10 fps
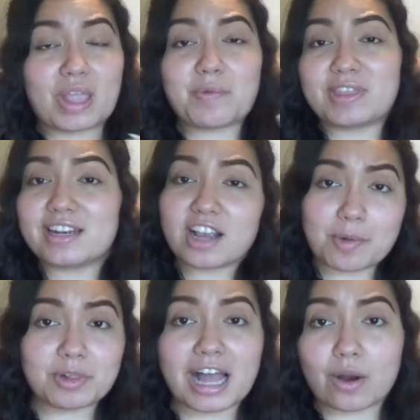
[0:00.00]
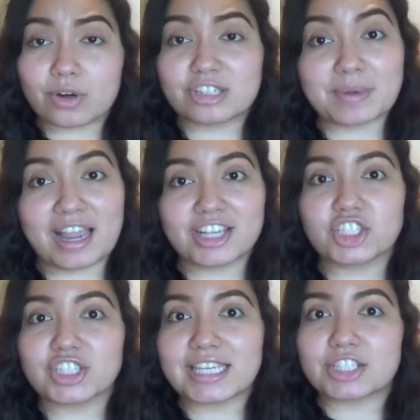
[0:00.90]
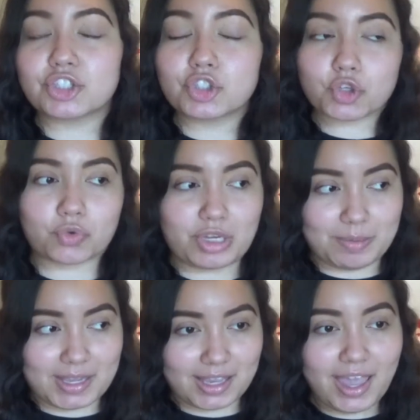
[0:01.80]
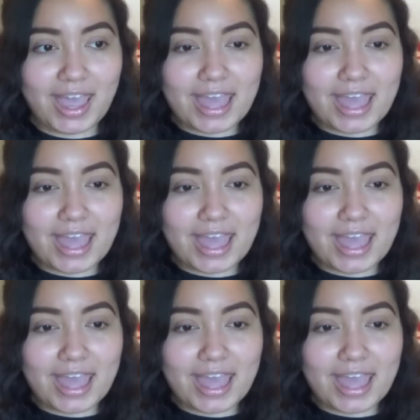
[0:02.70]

within a couple hours, my eyes are like screaming.